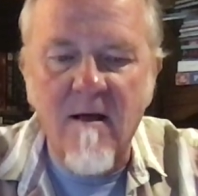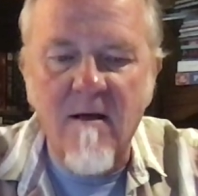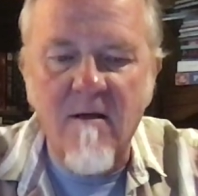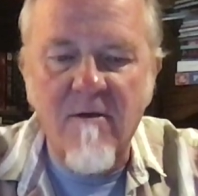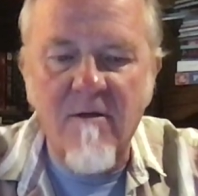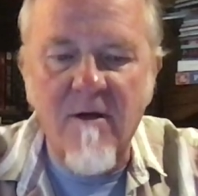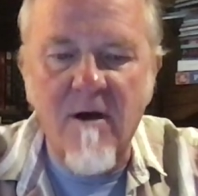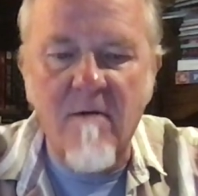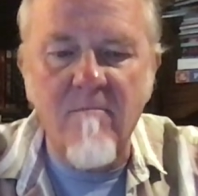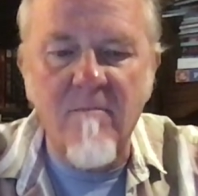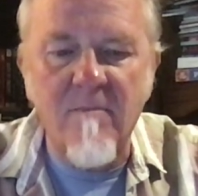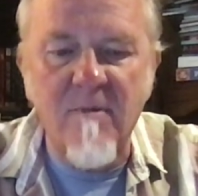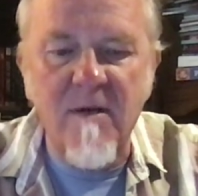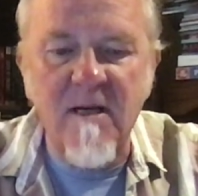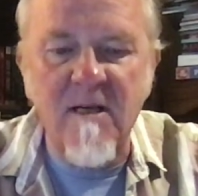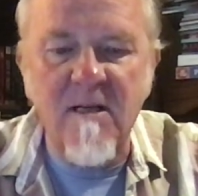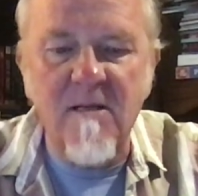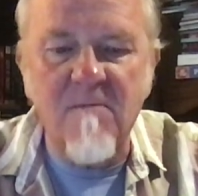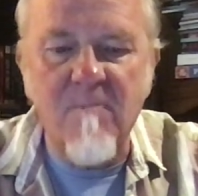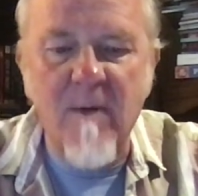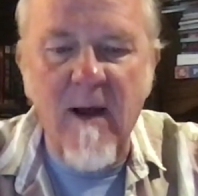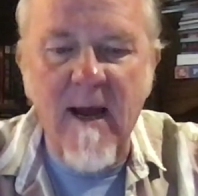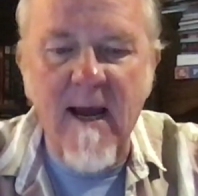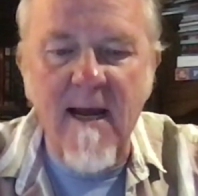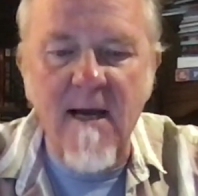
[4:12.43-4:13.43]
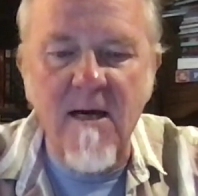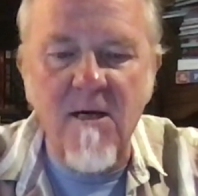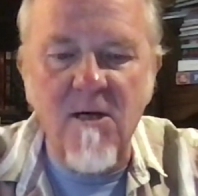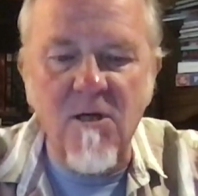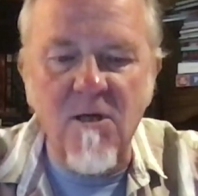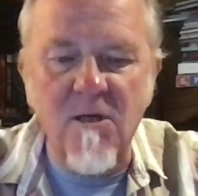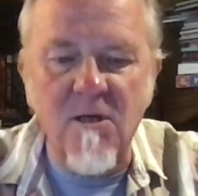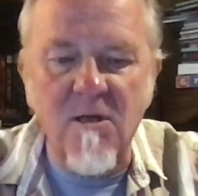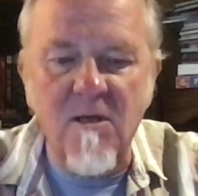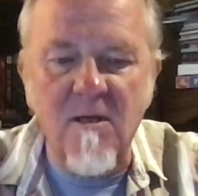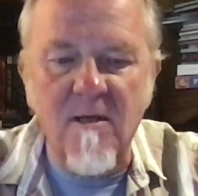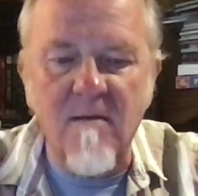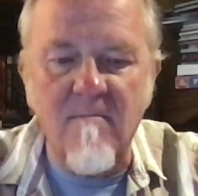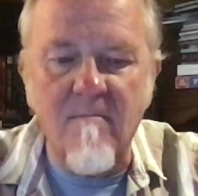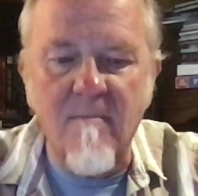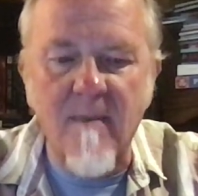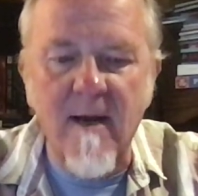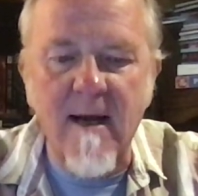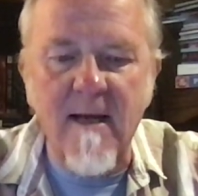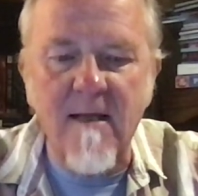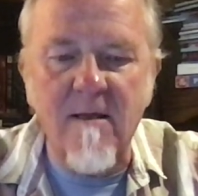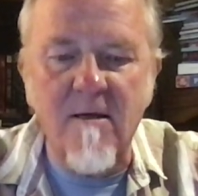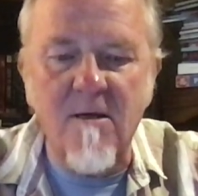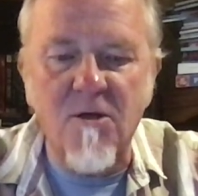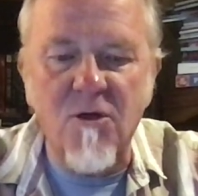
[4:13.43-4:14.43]
thumb these pages that
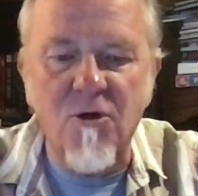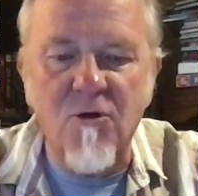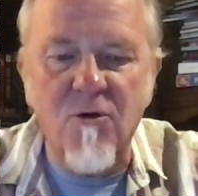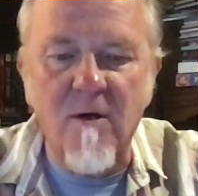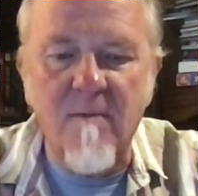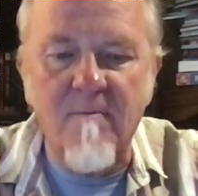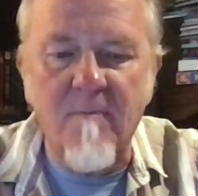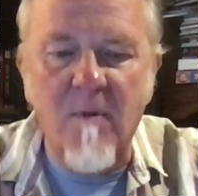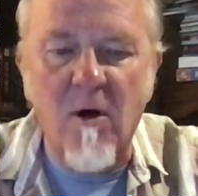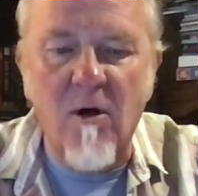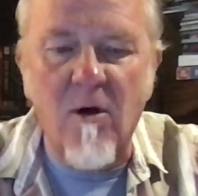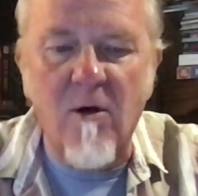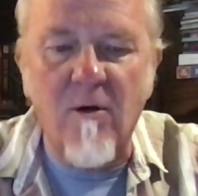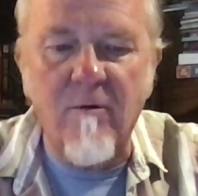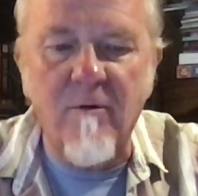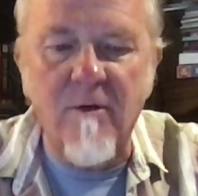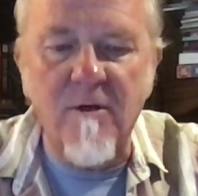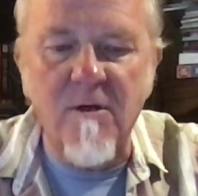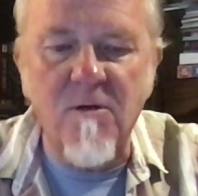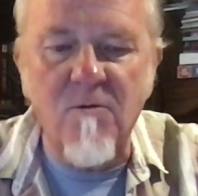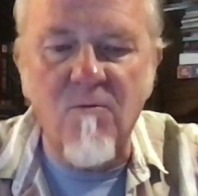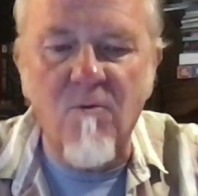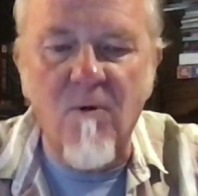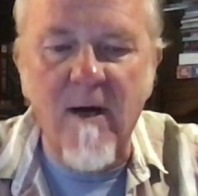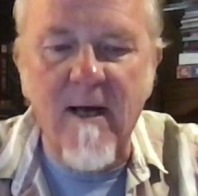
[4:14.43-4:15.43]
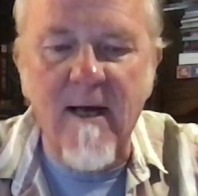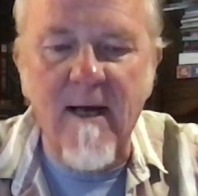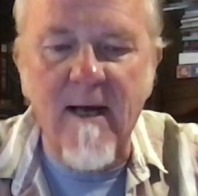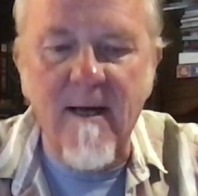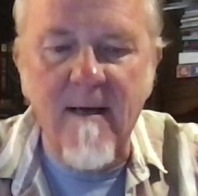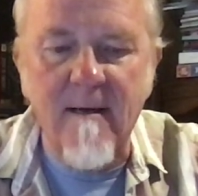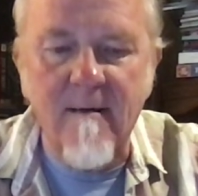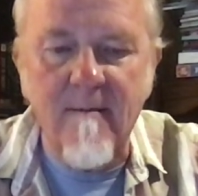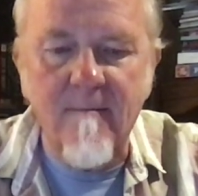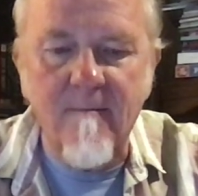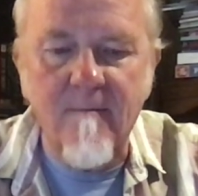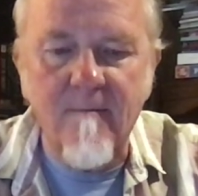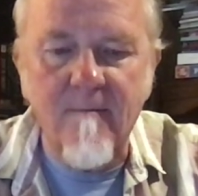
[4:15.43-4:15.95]
made the trip all this way.